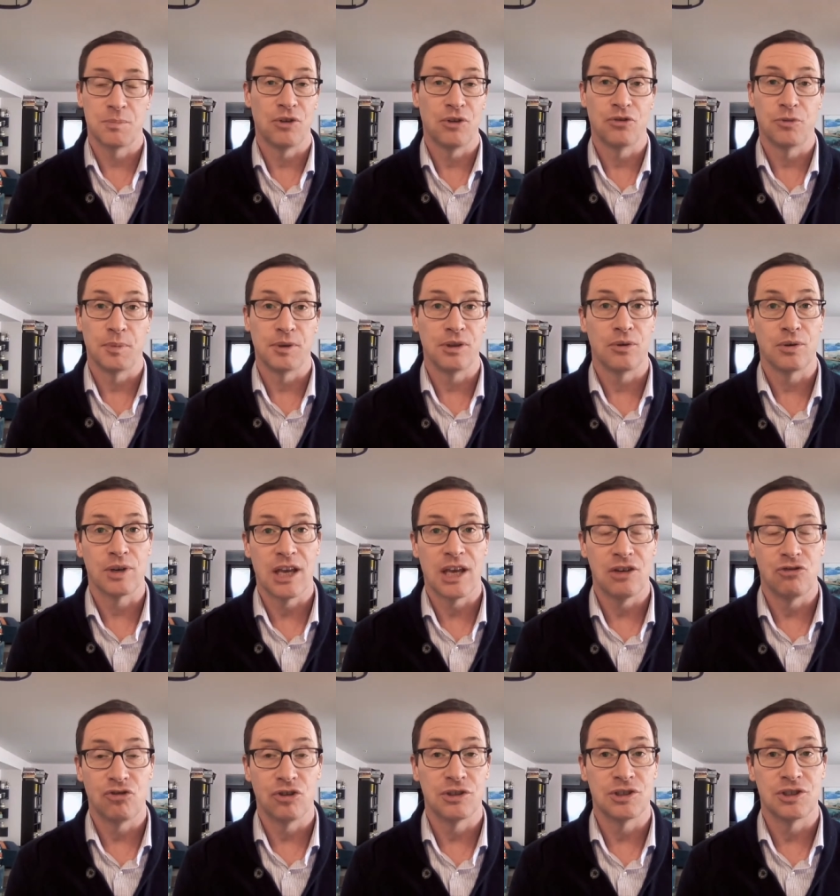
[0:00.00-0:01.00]
multiple
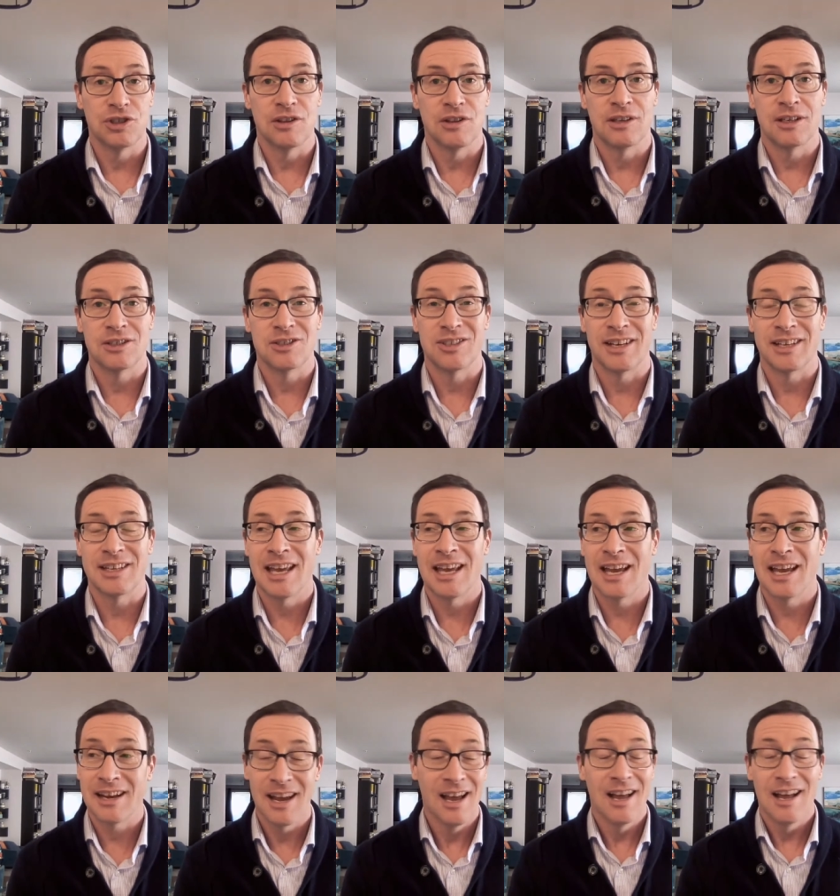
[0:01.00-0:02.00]
locations, and things like
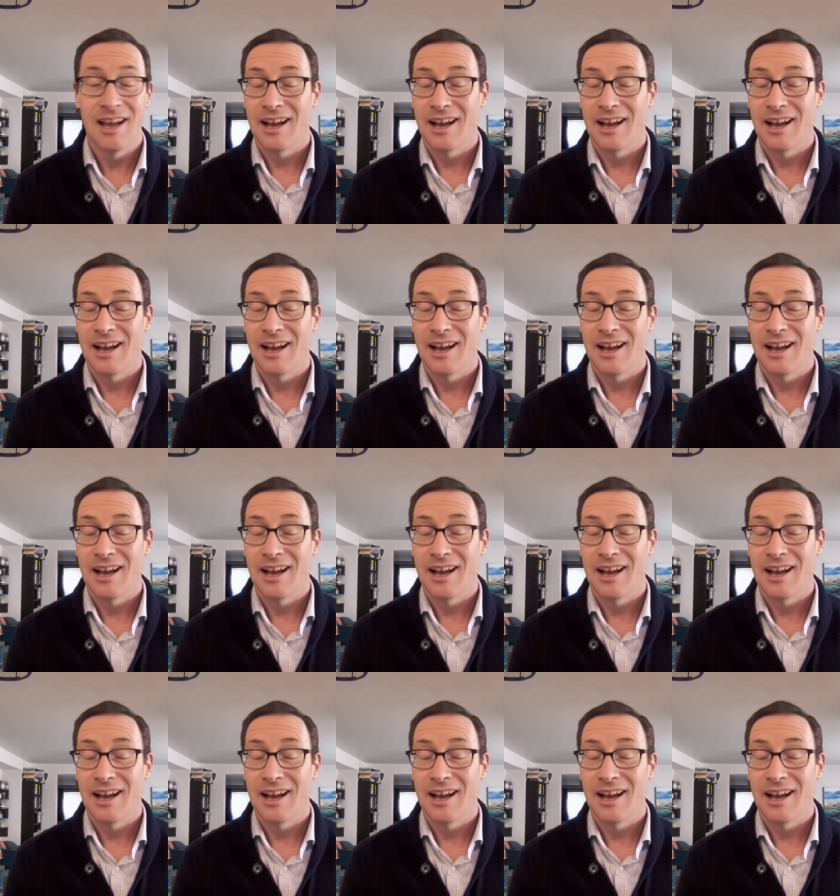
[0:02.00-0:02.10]
that.